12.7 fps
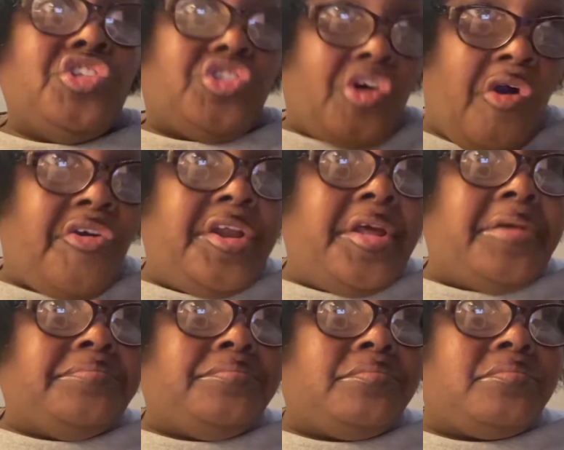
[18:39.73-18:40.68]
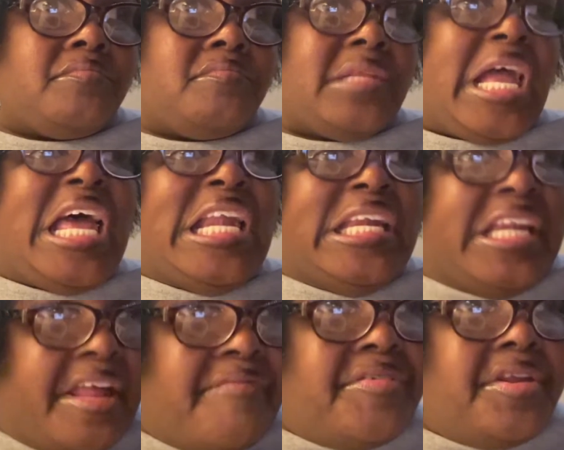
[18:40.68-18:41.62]
talking it and
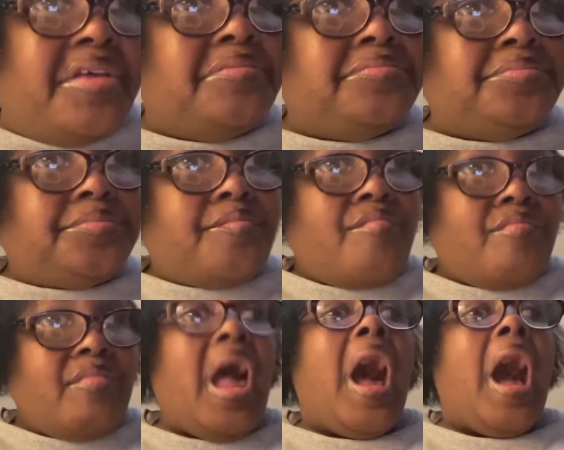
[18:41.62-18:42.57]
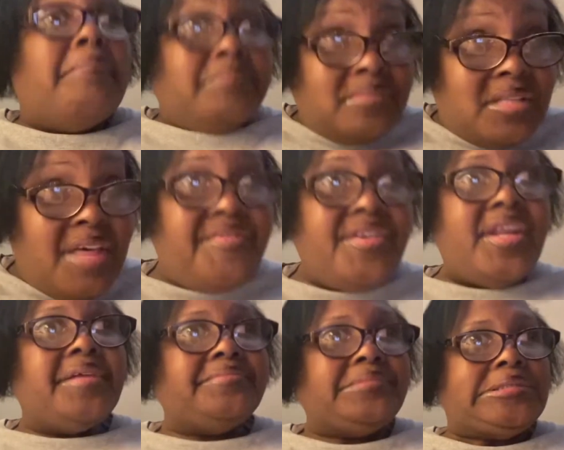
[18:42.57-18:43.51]
living it. I'm living
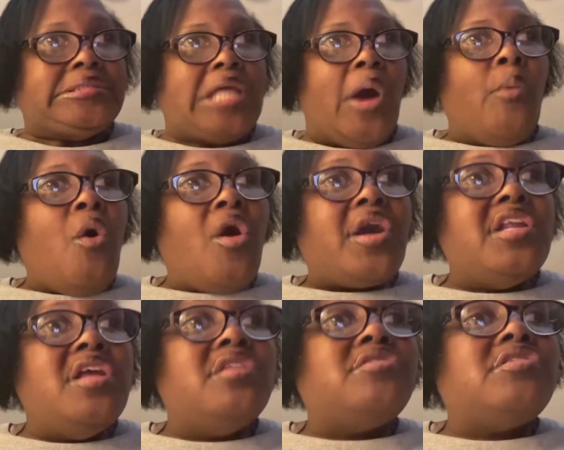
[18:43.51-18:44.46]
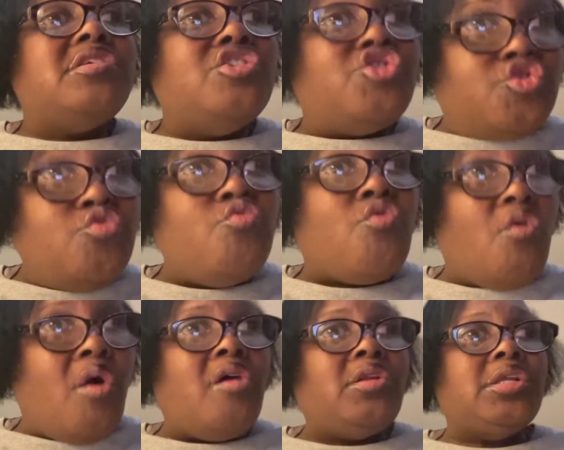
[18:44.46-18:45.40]
it. I'm walking into the true
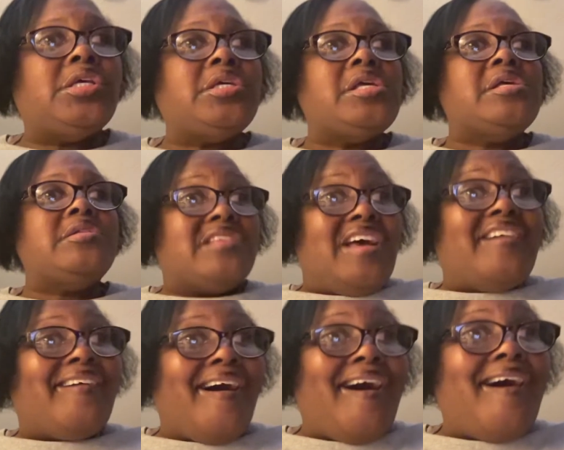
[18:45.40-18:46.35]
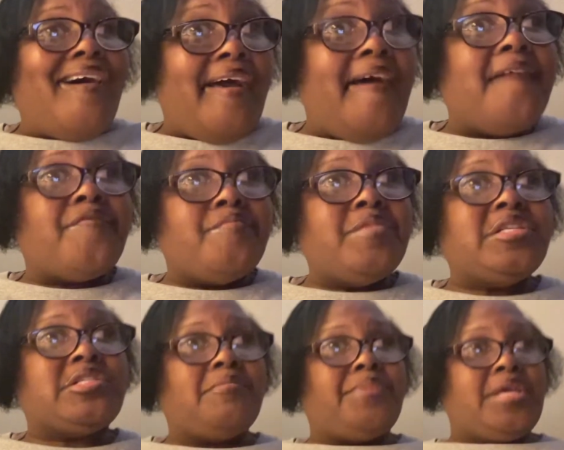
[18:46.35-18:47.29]
calling that God have me
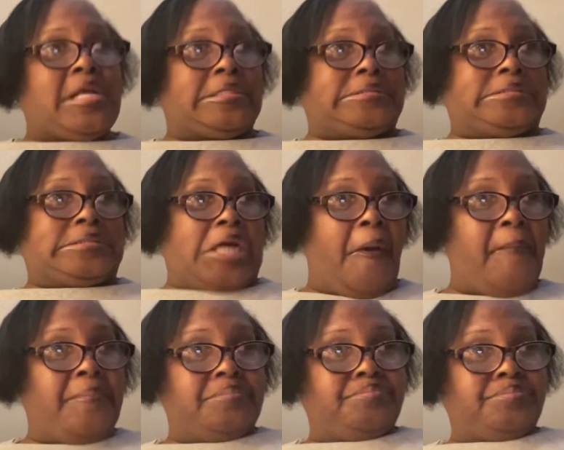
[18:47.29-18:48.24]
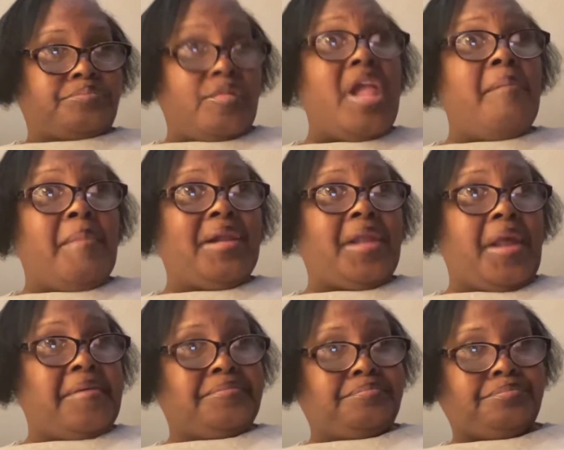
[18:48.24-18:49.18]
to be in my
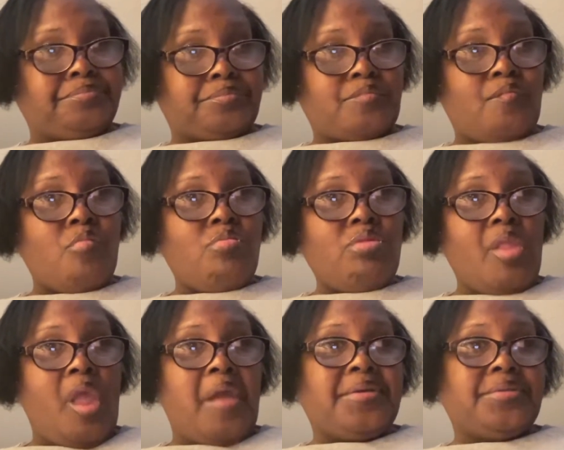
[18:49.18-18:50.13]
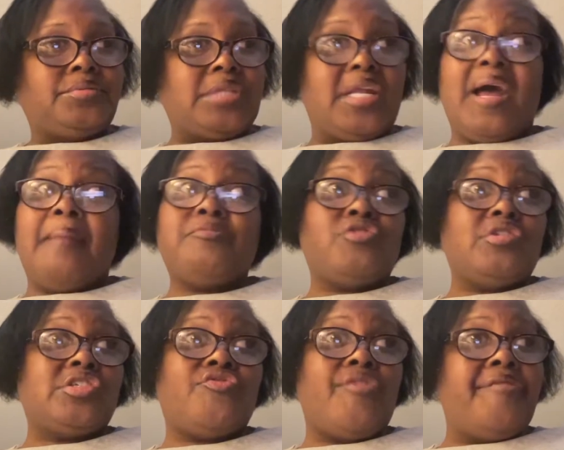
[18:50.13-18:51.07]
life. And I'm
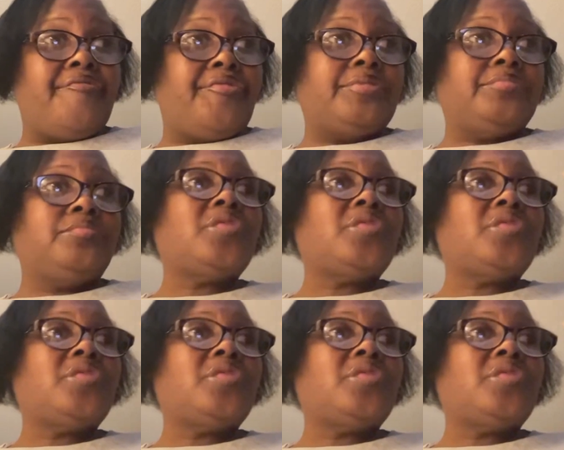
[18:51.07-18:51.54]
just grateful